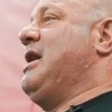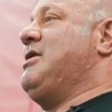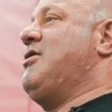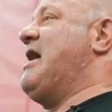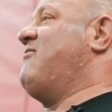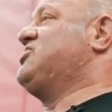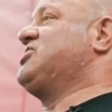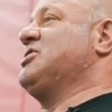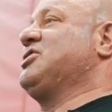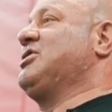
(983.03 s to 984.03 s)
and they're having
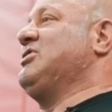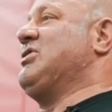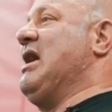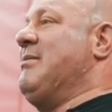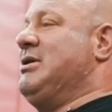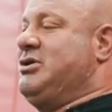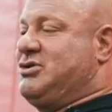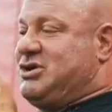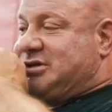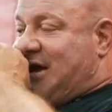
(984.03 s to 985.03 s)
such a good time, and
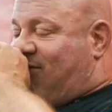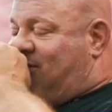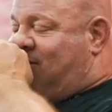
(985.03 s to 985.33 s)
you're just like,